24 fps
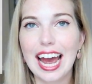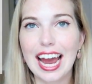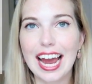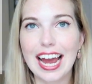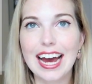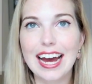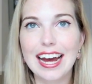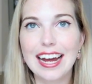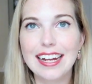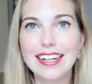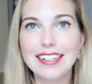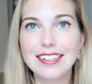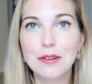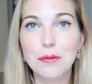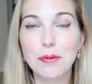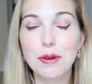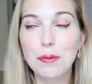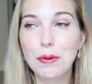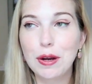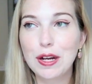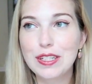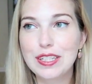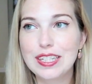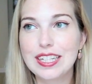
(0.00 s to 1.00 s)
And
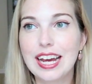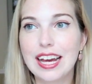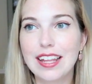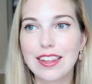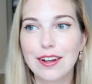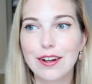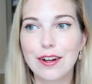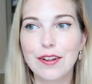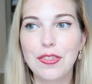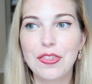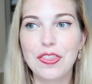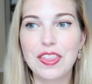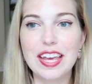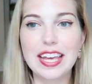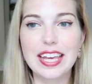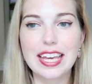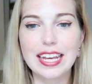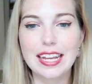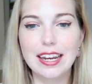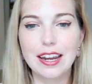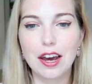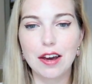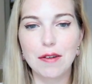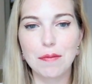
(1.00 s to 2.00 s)
we work together in
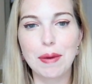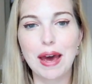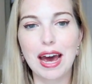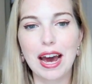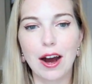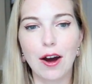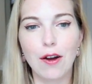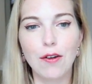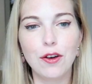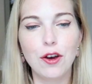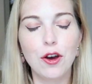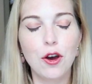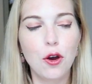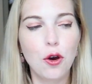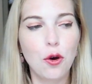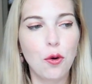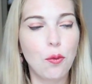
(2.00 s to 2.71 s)
thinking about